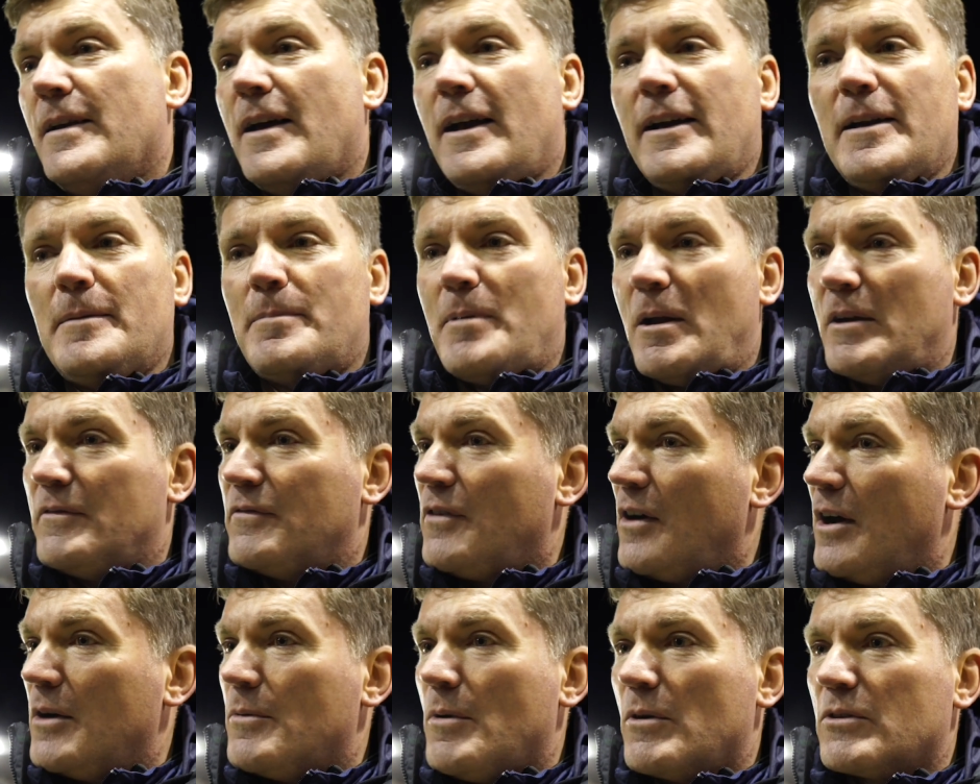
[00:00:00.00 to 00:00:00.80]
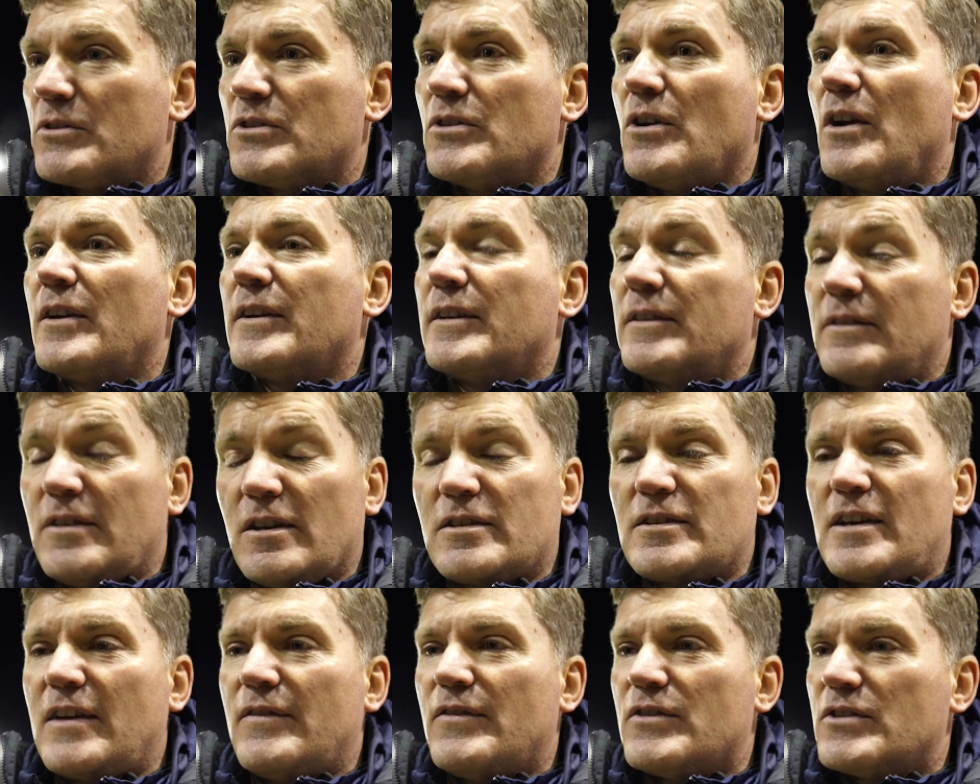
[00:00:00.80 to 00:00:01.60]
And he played very well tonight.
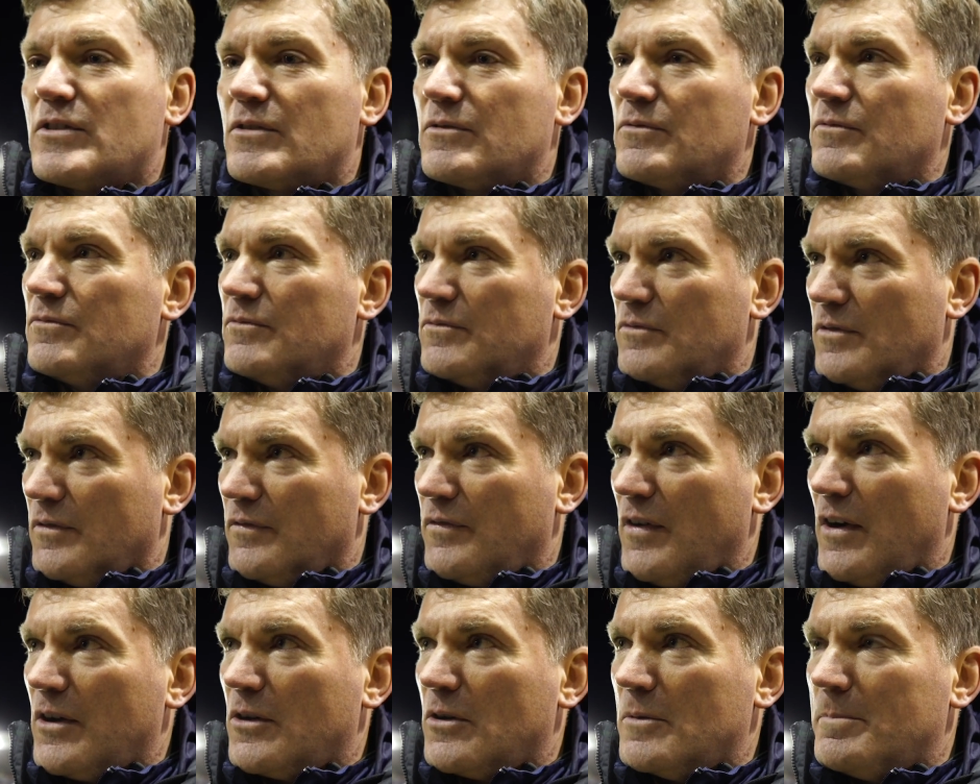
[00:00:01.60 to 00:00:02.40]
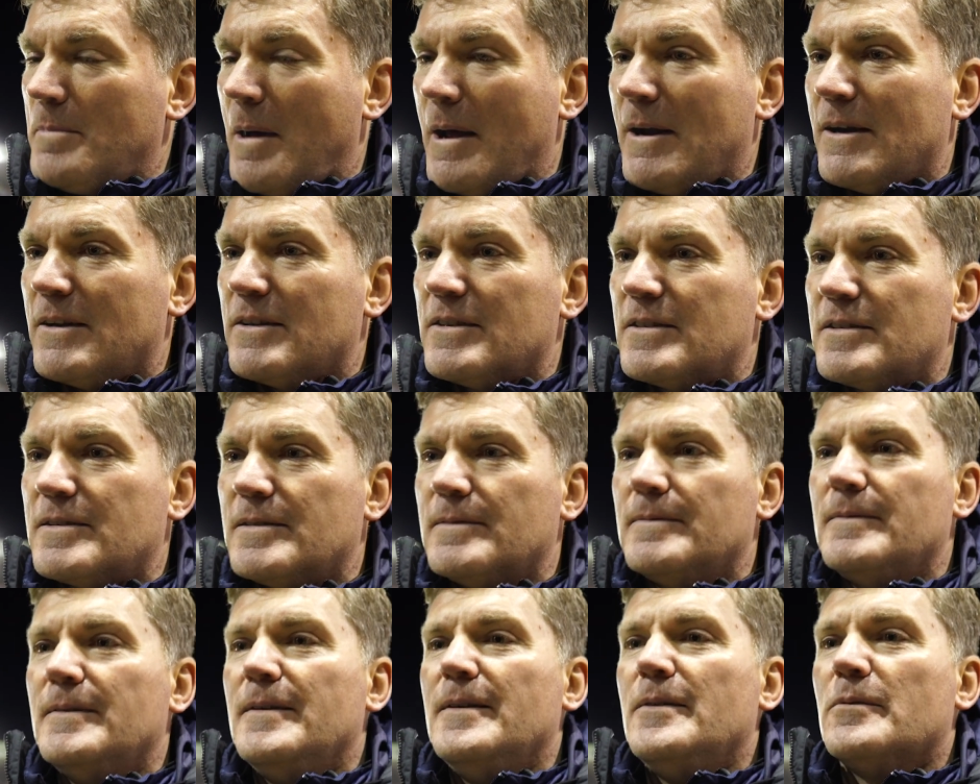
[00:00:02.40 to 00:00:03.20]
Does give us some very good
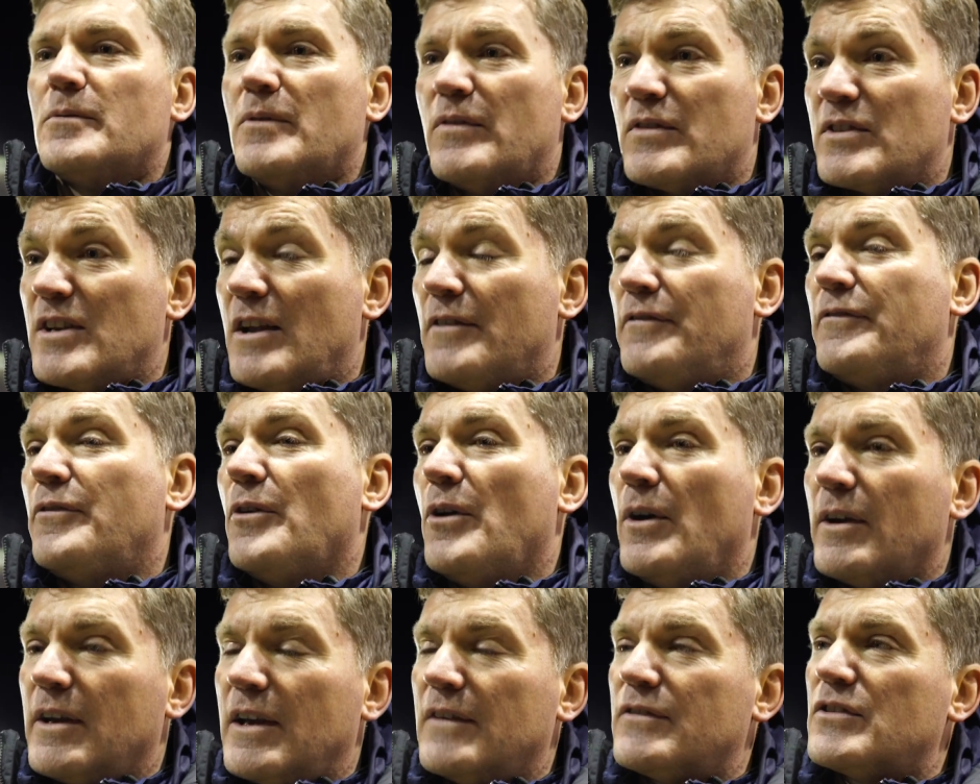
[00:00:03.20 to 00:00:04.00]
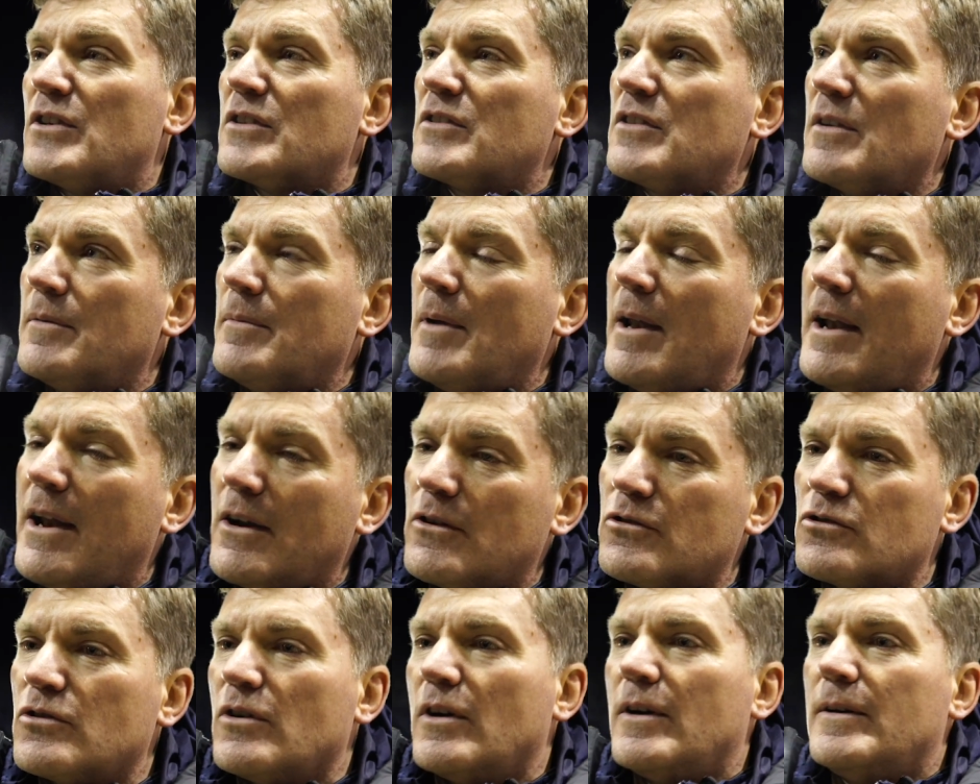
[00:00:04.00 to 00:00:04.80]
balance with his left foot, and gives us an
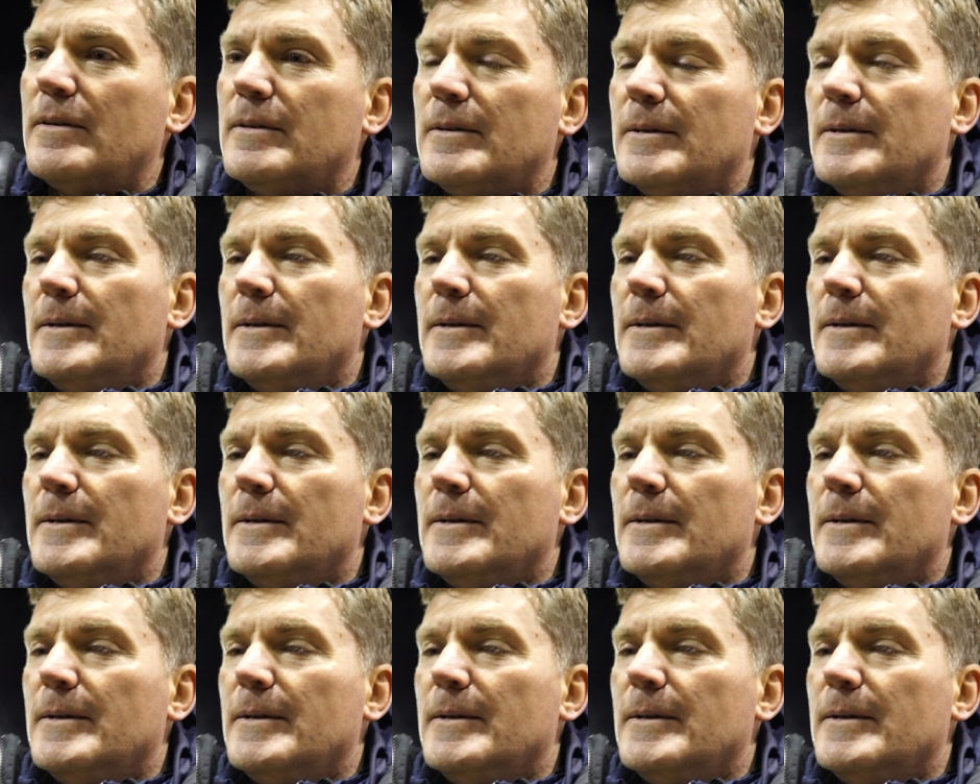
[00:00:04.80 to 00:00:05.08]
extra